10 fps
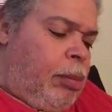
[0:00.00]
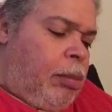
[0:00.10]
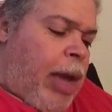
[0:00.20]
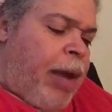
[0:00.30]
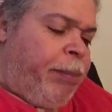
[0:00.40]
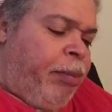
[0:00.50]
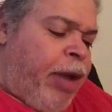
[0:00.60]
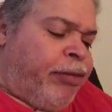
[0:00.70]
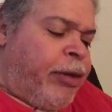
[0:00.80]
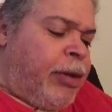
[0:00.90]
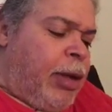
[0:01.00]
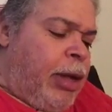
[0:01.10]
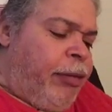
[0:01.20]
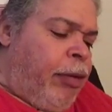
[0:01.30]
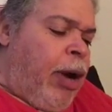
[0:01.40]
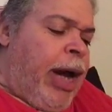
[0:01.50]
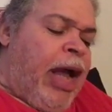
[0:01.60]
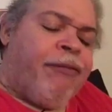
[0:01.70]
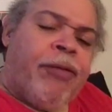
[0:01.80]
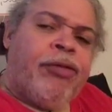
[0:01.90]
At present, there are
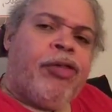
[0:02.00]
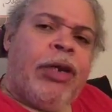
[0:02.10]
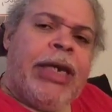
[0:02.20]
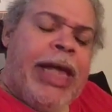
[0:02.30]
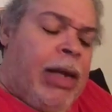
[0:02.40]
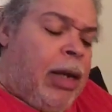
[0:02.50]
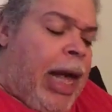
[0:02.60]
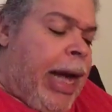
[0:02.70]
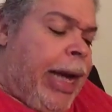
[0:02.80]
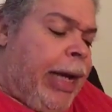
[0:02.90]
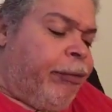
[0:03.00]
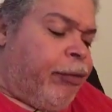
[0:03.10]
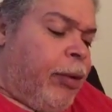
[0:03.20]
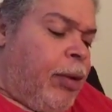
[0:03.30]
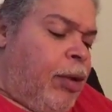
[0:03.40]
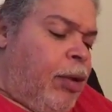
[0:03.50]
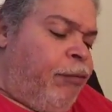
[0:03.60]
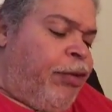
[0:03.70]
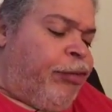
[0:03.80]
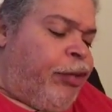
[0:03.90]
efforts to legalize
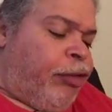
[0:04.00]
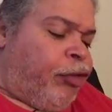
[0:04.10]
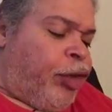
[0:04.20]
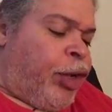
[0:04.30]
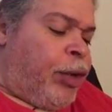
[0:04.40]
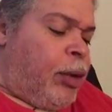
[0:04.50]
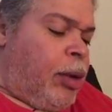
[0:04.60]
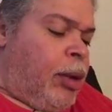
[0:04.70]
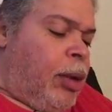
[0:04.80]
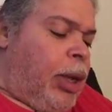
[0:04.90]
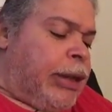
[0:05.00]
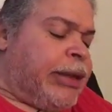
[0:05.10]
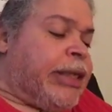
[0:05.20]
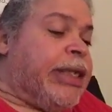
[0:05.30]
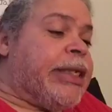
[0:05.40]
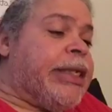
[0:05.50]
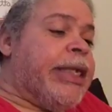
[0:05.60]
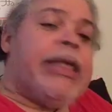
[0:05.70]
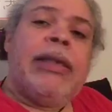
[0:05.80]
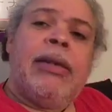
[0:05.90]

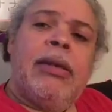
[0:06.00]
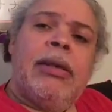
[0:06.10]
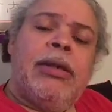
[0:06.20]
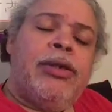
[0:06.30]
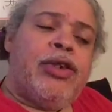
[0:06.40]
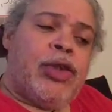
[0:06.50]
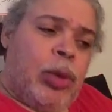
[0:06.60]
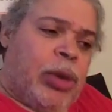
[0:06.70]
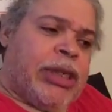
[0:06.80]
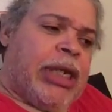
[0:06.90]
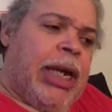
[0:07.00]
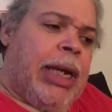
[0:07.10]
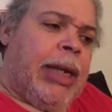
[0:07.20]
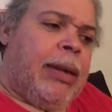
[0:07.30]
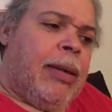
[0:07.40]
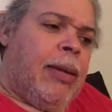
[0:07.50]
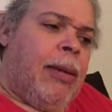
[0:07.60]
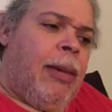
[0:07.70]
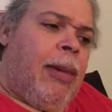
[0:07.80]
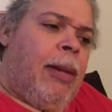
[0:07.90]
physician-assisted suicide.
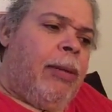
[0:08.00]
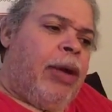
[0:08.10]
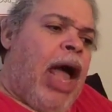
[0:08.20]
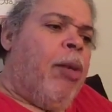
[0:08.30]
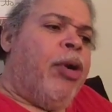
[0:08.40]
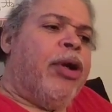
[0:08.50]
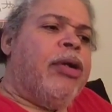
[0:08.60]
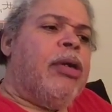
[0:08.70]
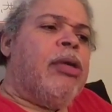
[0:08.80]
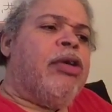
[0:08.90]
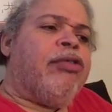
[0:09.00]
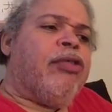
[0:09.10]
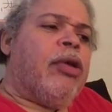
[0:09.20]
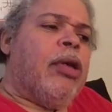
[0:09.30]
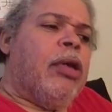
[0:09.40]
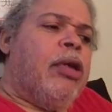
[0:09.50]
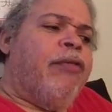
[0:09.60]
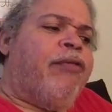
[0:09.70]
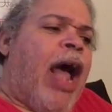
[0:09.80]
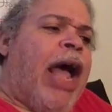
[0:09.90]
Now I want to just
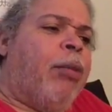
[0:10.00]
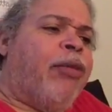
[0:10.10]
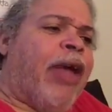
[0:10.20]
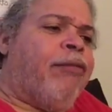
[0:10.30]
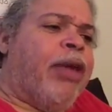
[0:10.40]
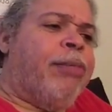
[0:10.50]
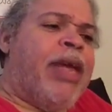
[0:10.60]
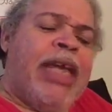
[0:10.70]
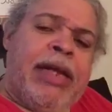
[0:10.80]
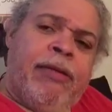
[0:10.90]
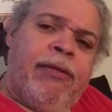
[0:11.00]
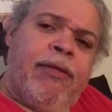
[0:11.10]
define what that really means.